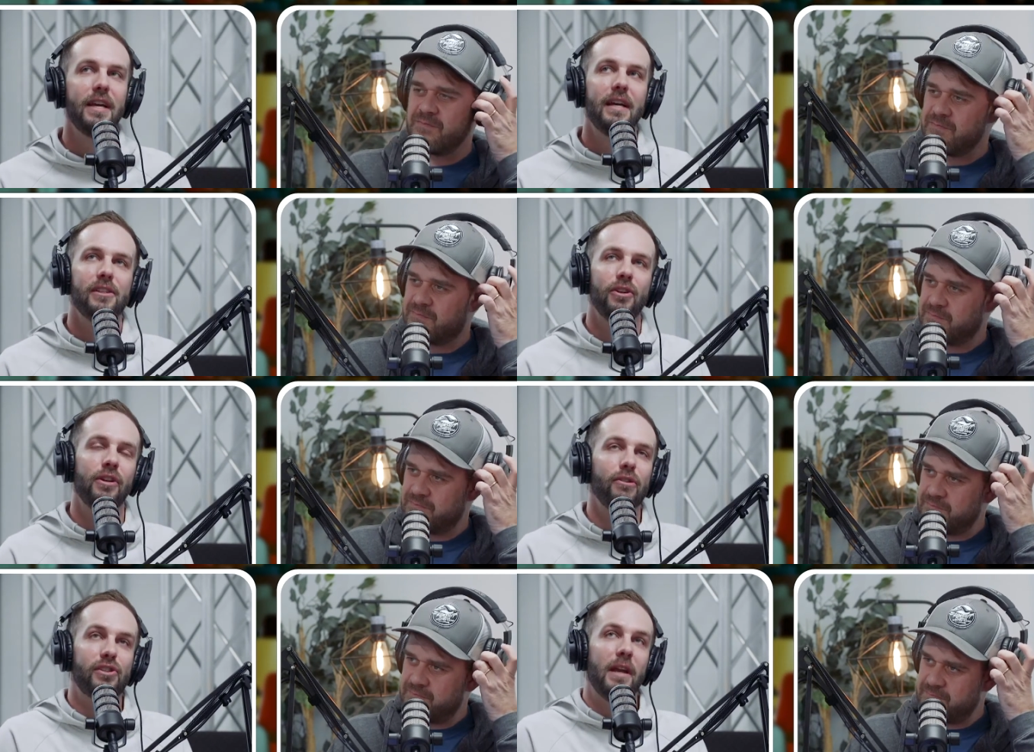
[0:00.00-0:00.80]
Speaker 1: so no
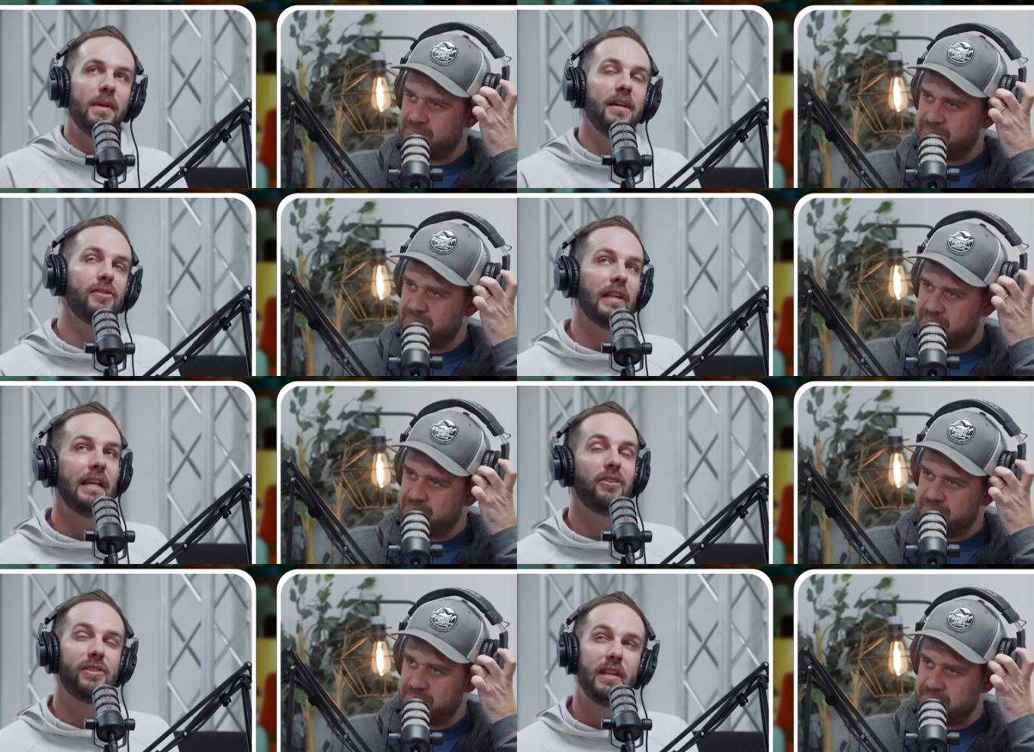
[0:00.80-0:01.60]
shame. Here's
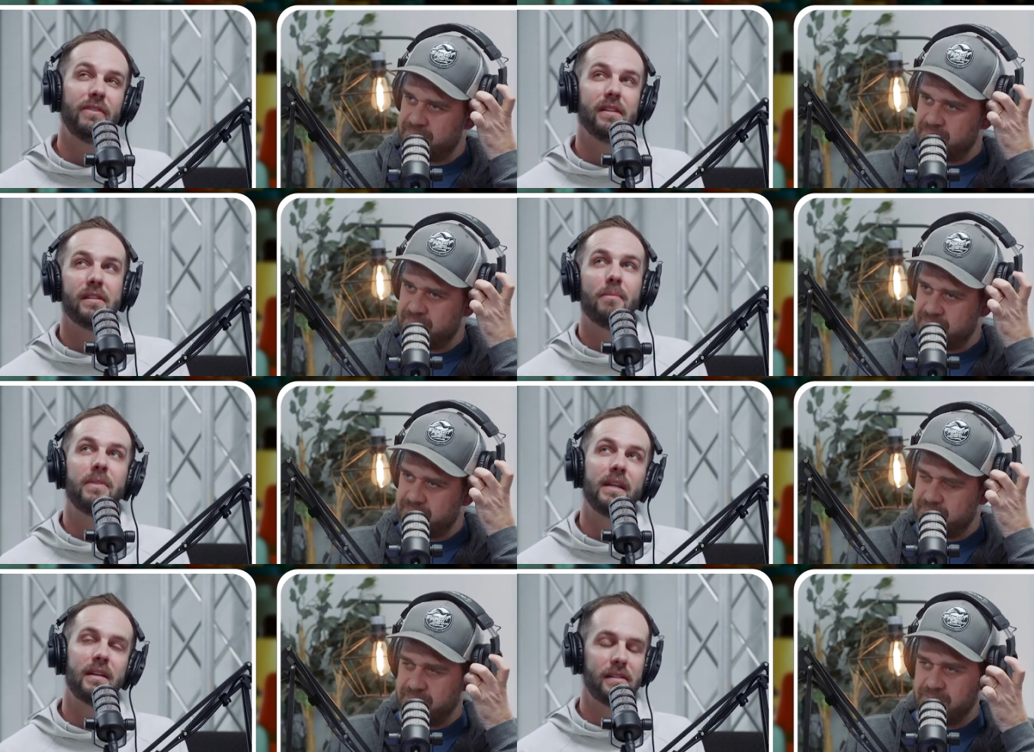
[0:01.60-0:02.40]
here's even something
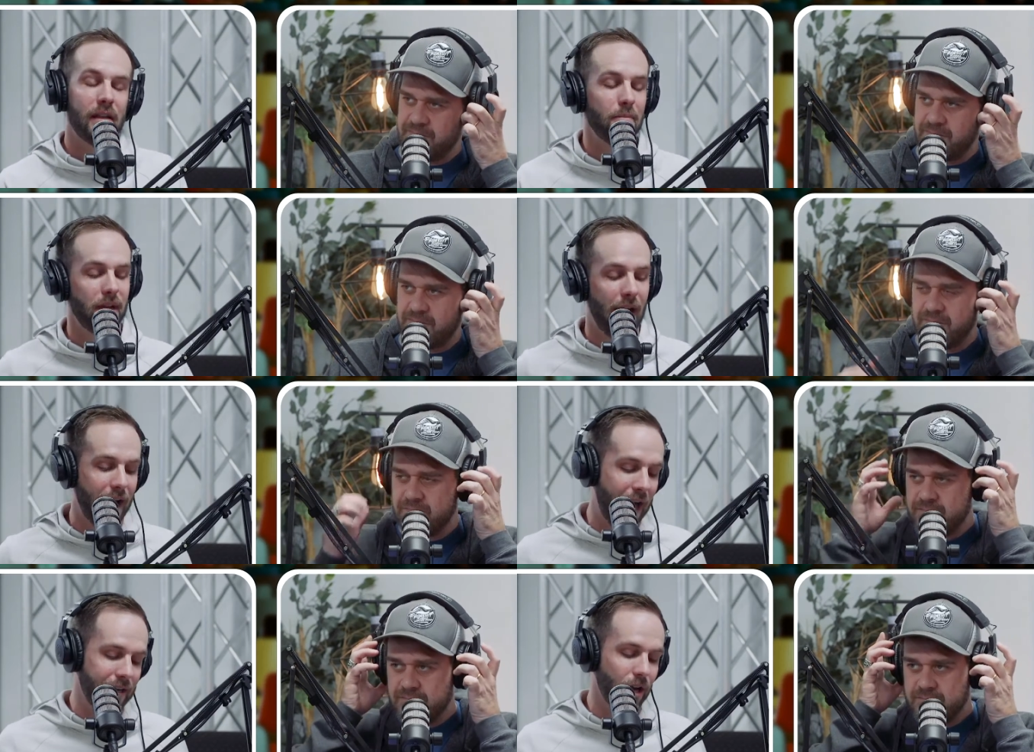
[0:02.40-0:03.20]
because some
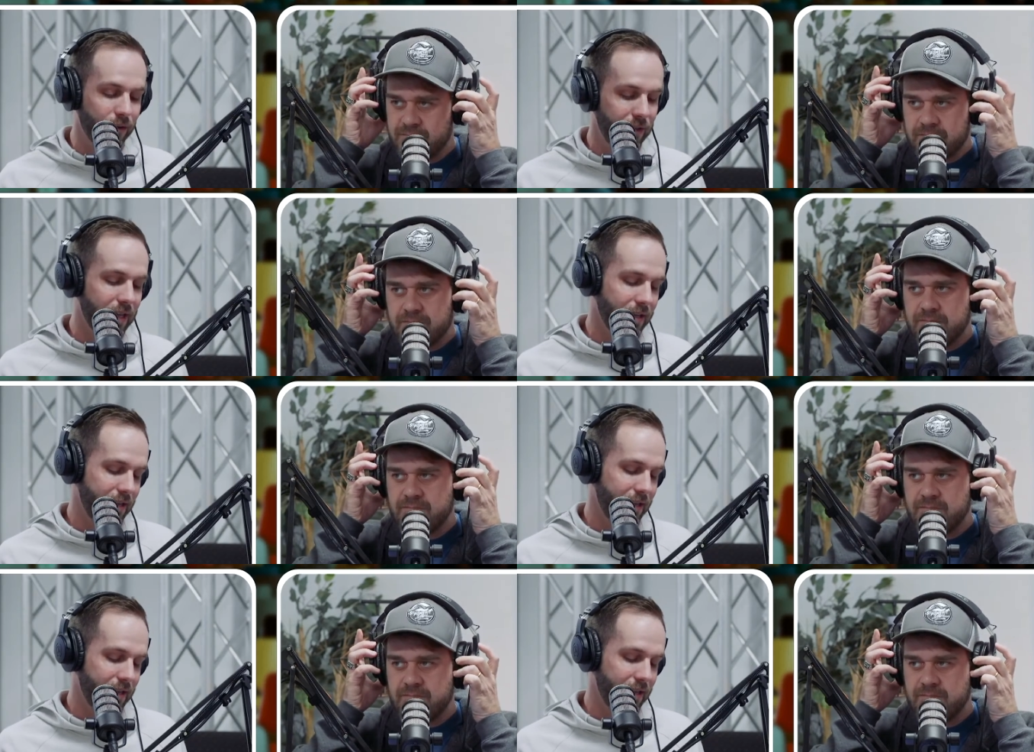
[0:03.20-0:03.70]
I, I know that